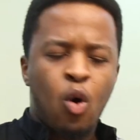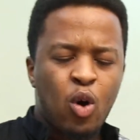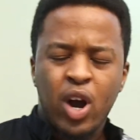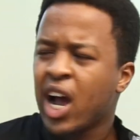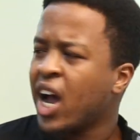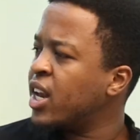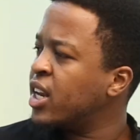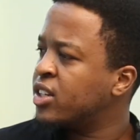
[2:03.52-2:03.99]

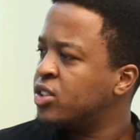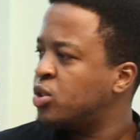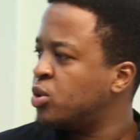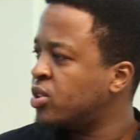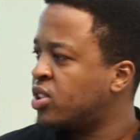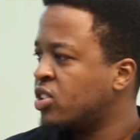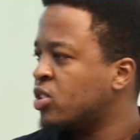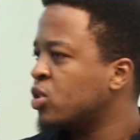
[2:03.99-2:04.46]
organic
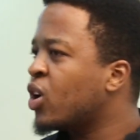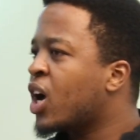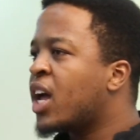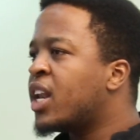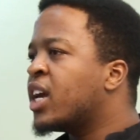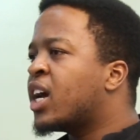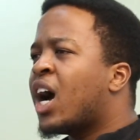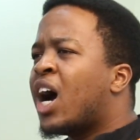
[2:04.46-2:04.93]
juices,
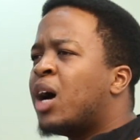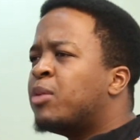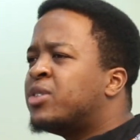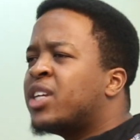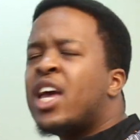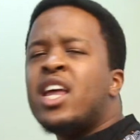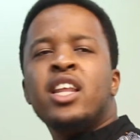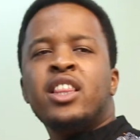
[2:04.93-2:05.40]
organic
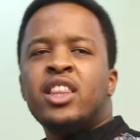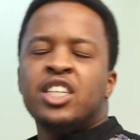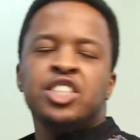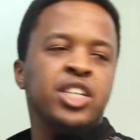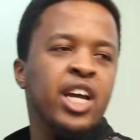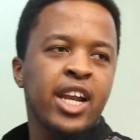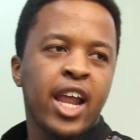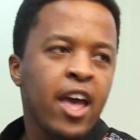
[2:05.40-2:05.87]
herbs, anything
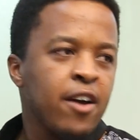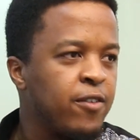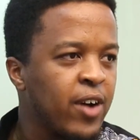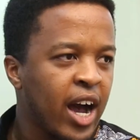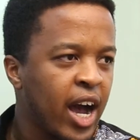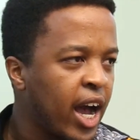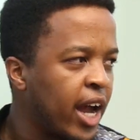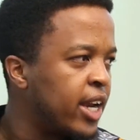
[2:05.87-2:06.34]
she had
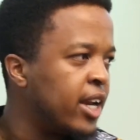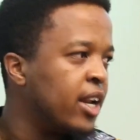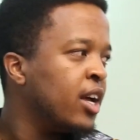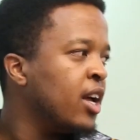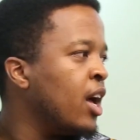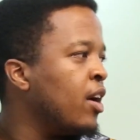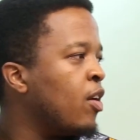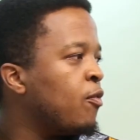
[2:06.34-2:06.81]
ever had
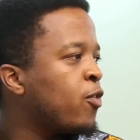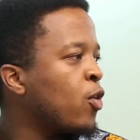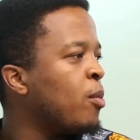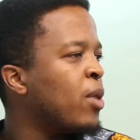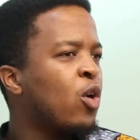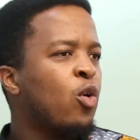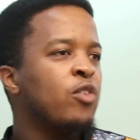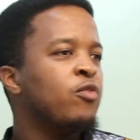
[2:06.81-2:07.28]

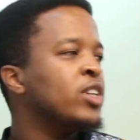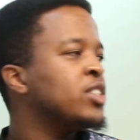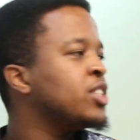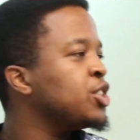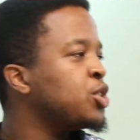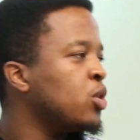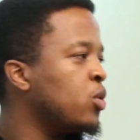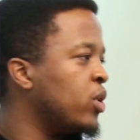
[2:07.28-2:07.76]
from a
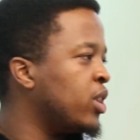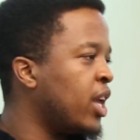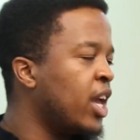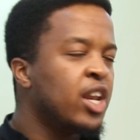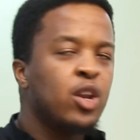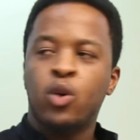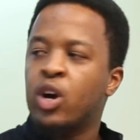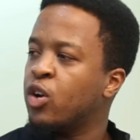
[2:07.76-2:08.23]
conversation with
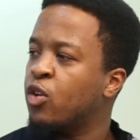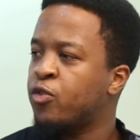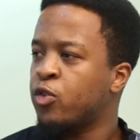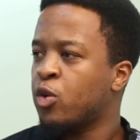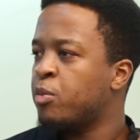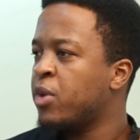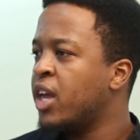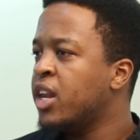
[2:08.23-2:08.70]
anyone or
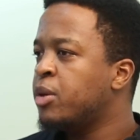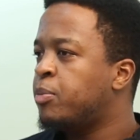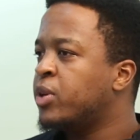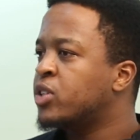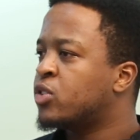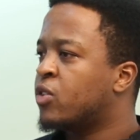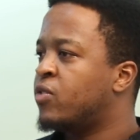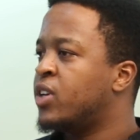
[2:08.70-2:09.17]
from any
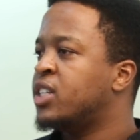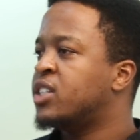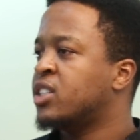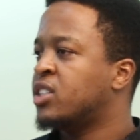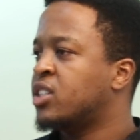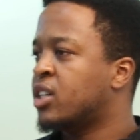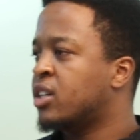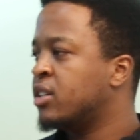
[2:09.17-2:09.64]
piece of
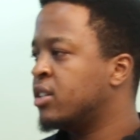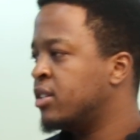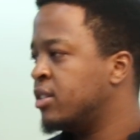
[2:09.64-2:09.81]
literature.